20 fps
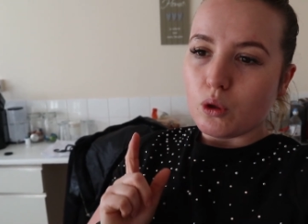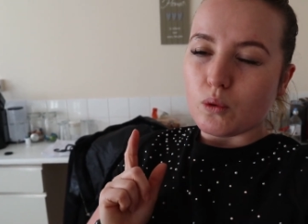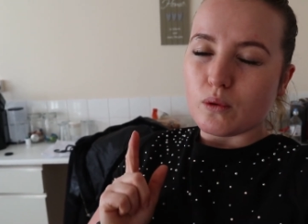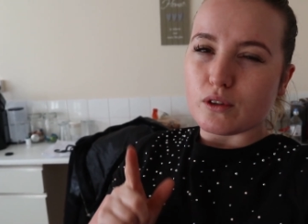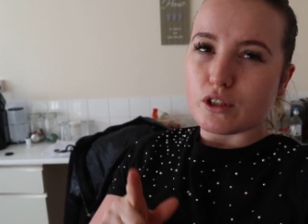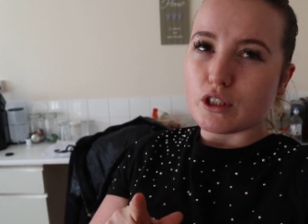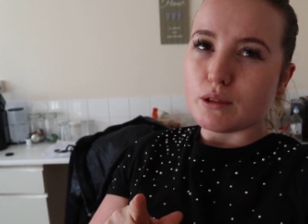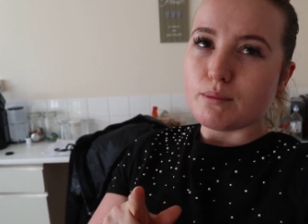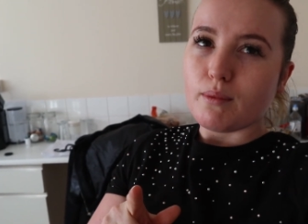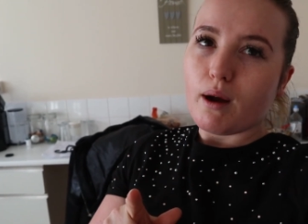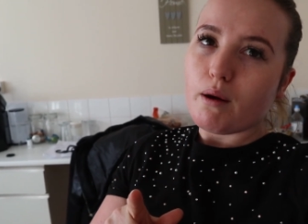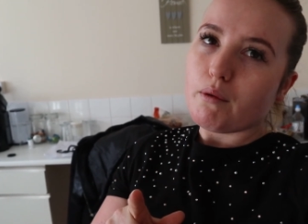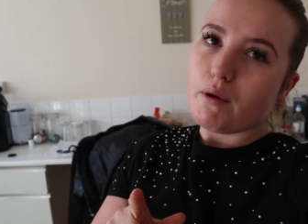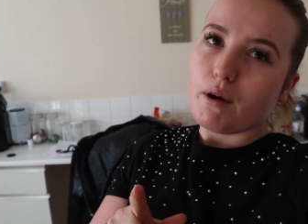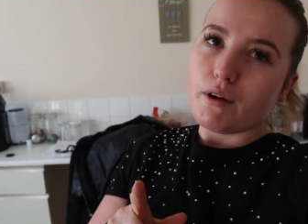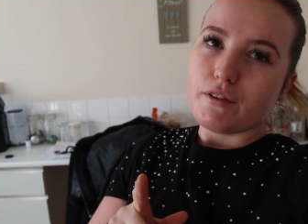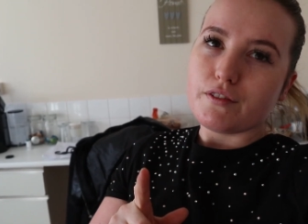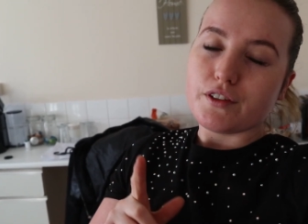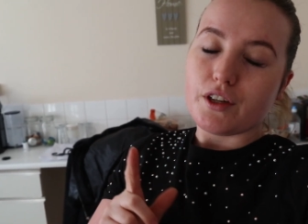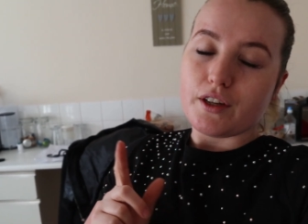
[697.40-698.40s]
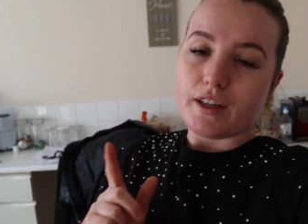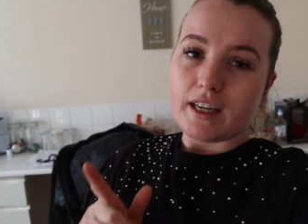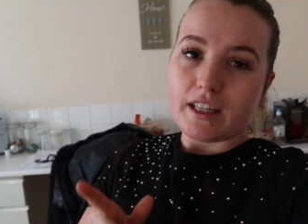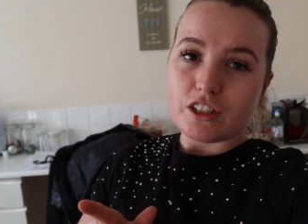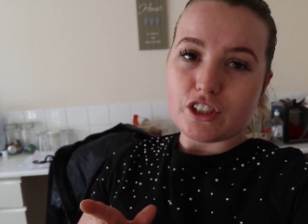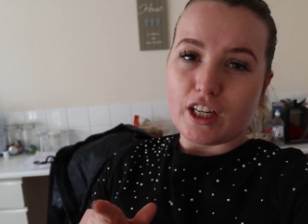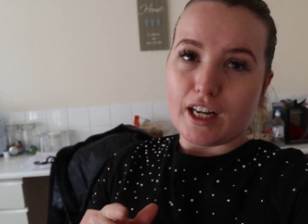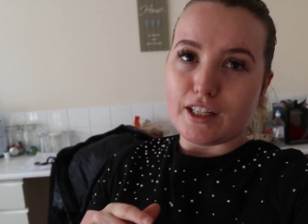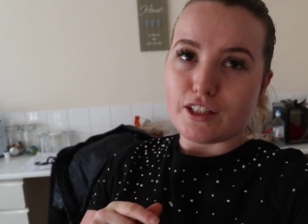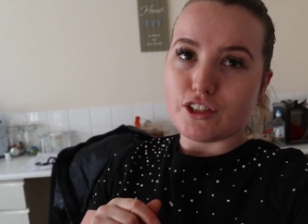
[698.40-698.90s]
or tomorrow if I don't
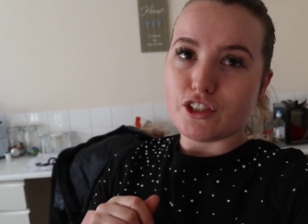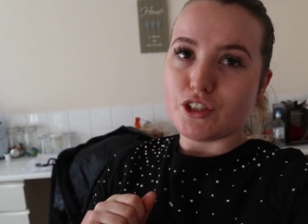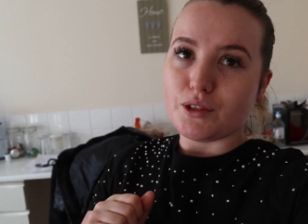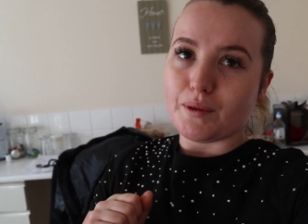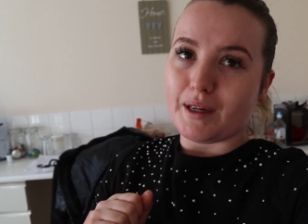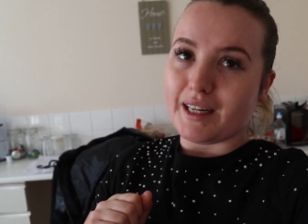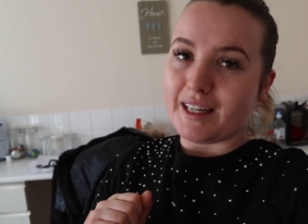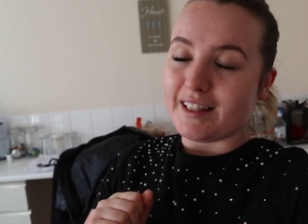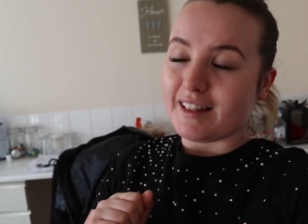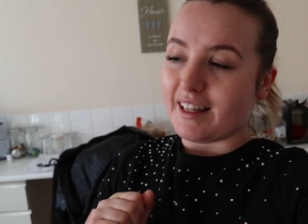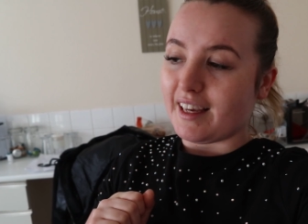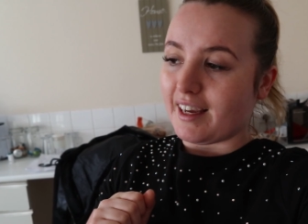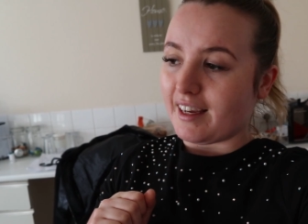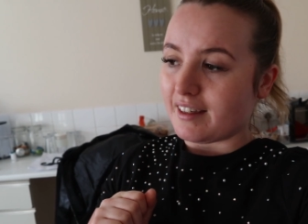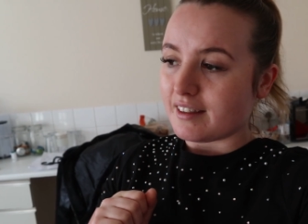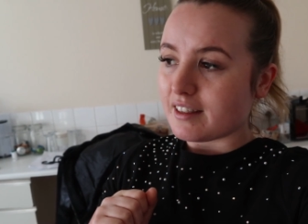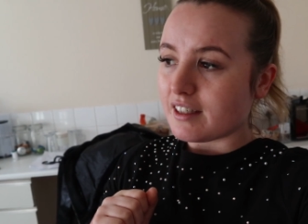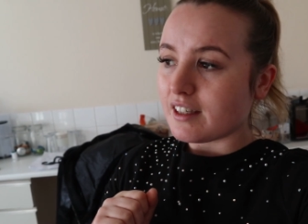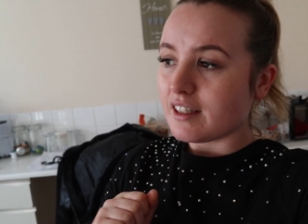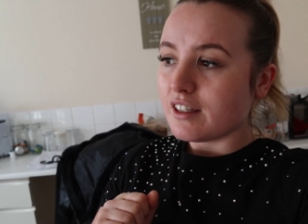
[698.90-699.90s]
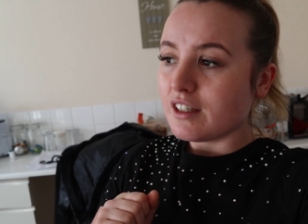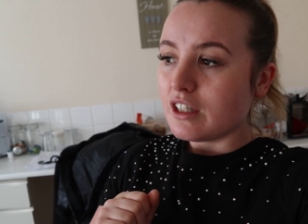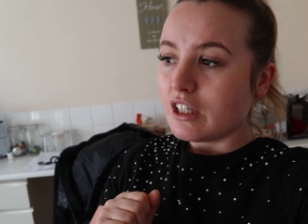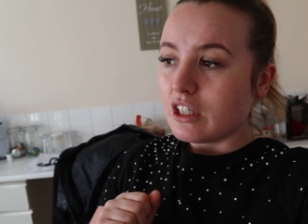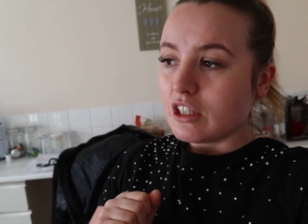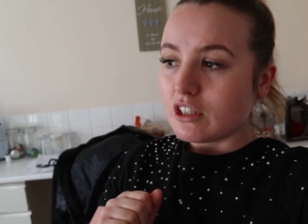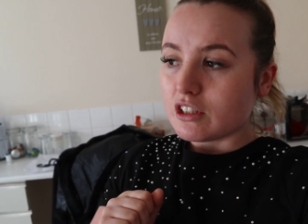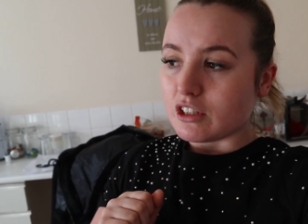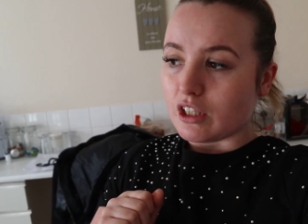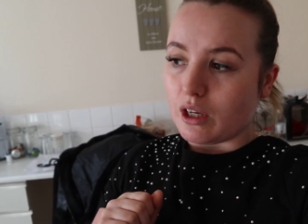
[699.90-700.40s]
get a chance to do anything.
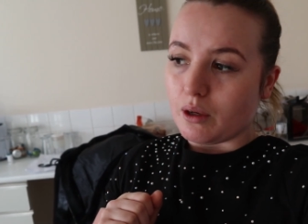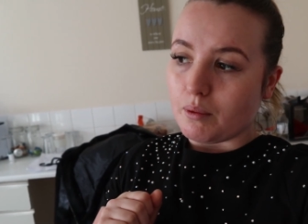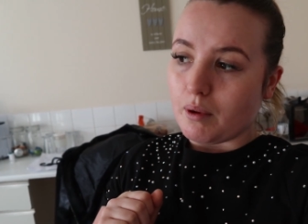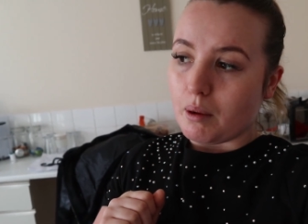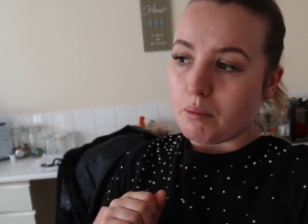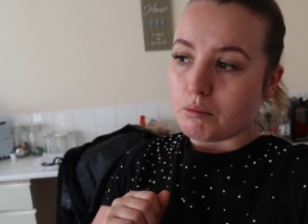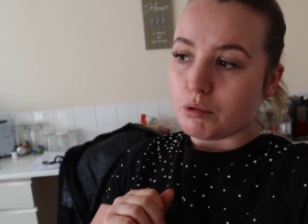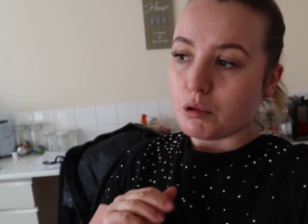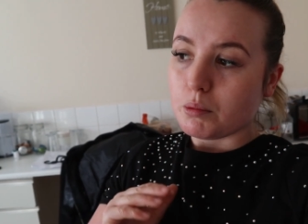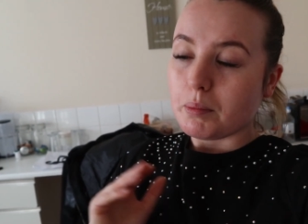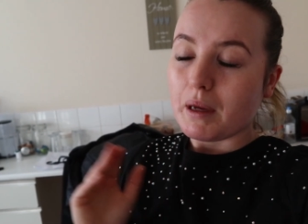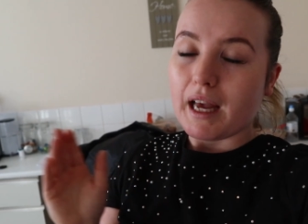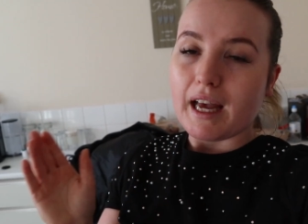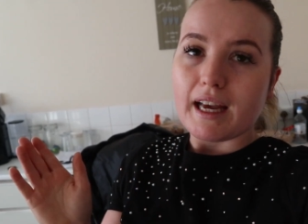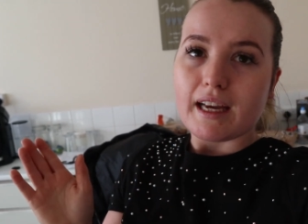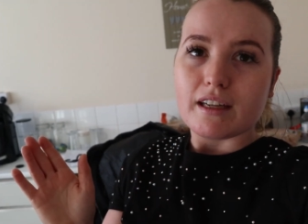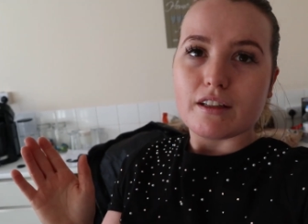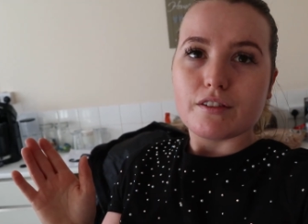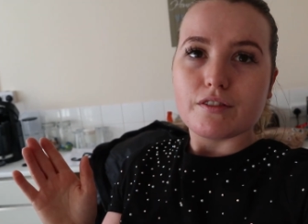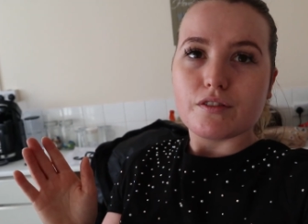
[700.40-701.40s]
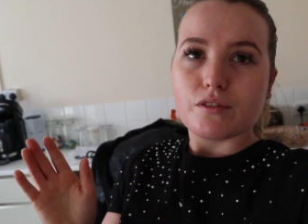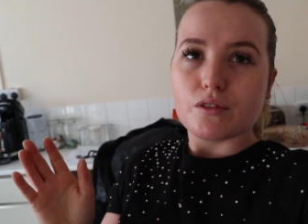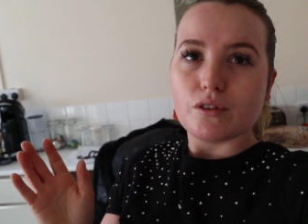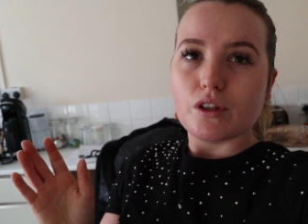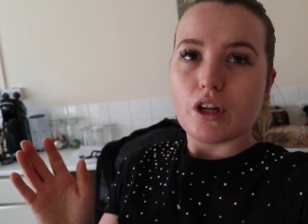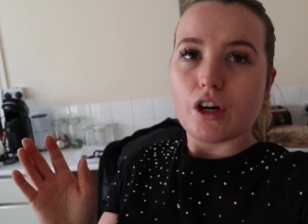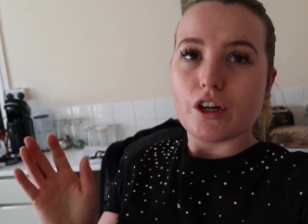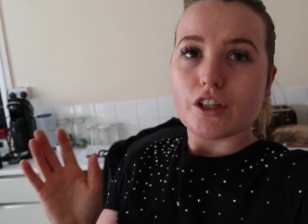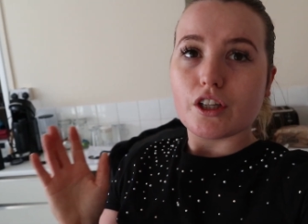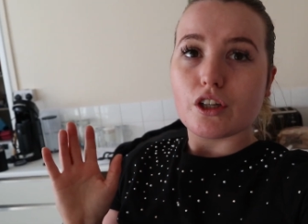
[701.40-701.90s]
So I'm prepared
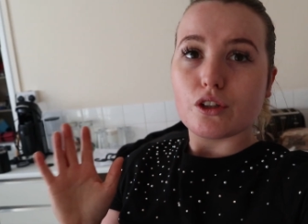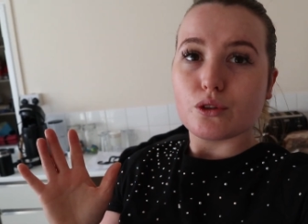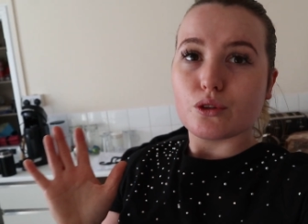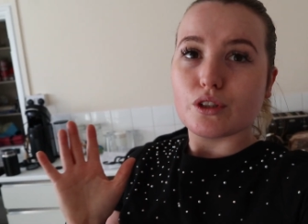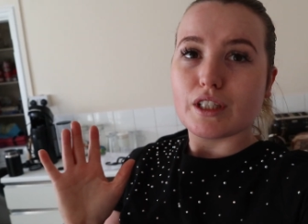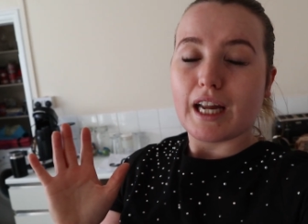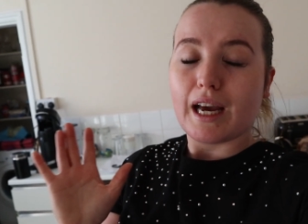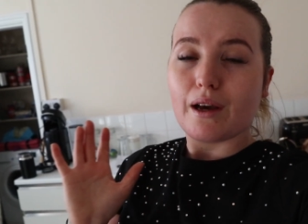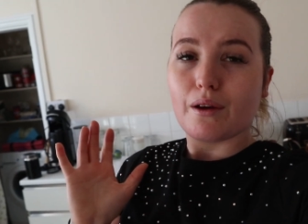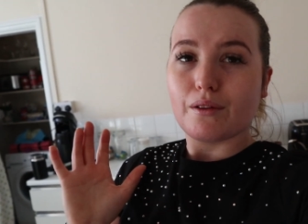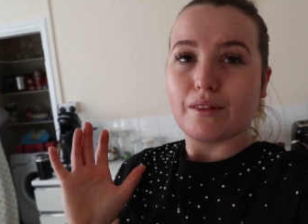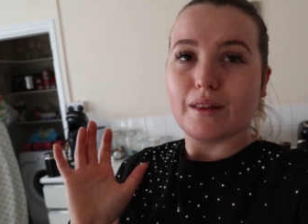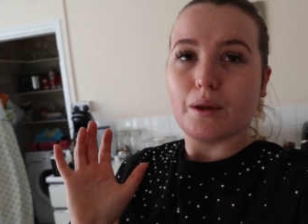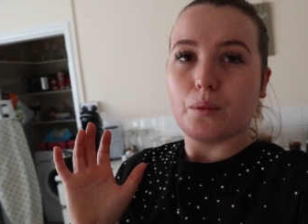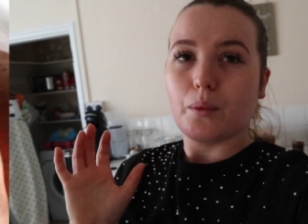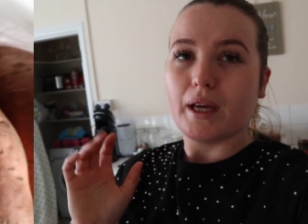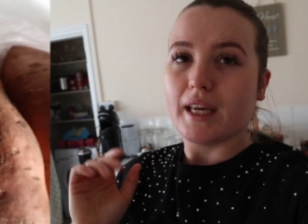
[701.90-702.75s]
for like a good healthy